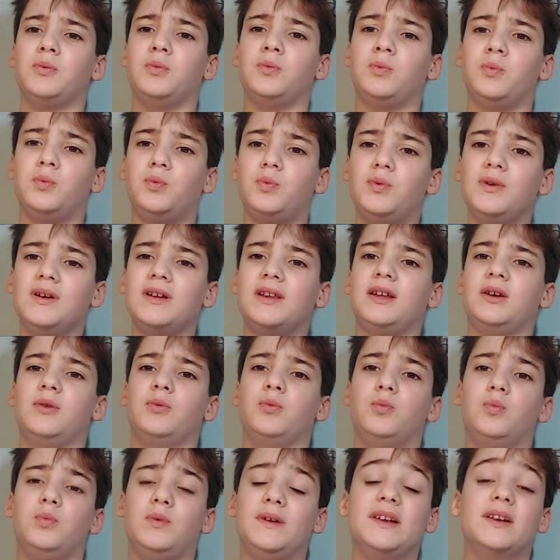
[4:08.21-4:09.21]
really
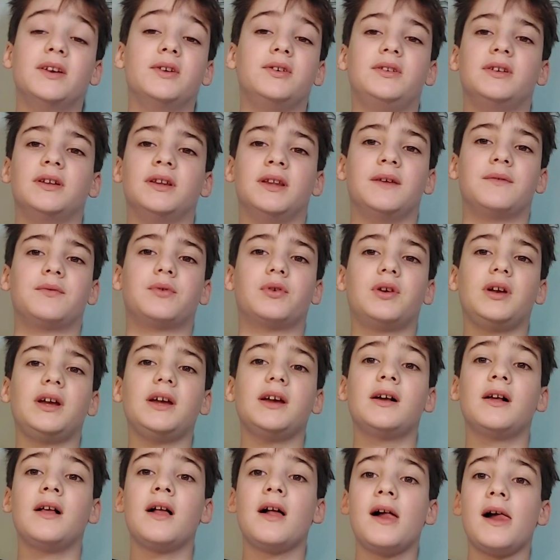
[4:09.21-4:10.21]
weird delivery.
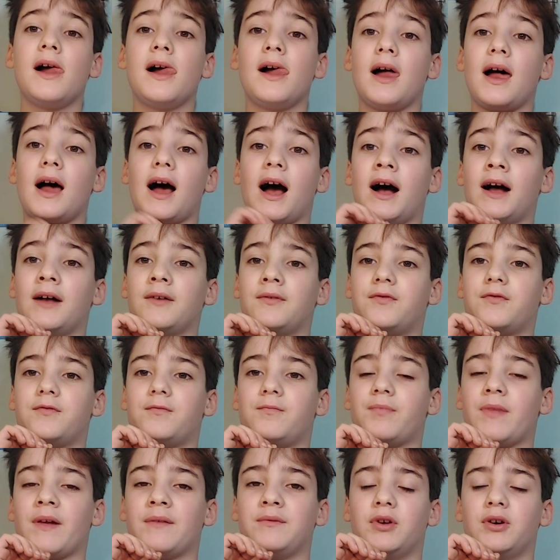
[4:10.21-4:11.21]
I've
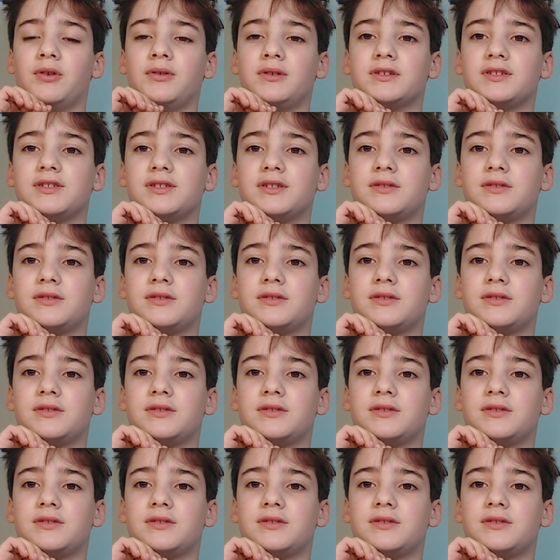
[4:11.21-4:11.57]
seen a few